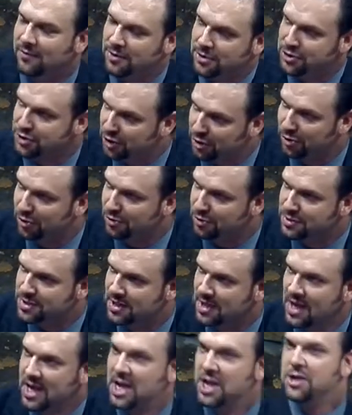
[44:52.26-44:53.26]
of the
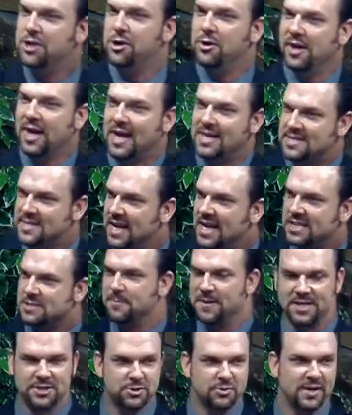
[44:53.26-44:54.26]
Jews during
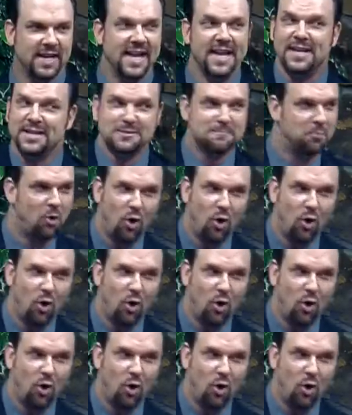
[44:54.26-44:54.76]
Isaiah's ministry, it is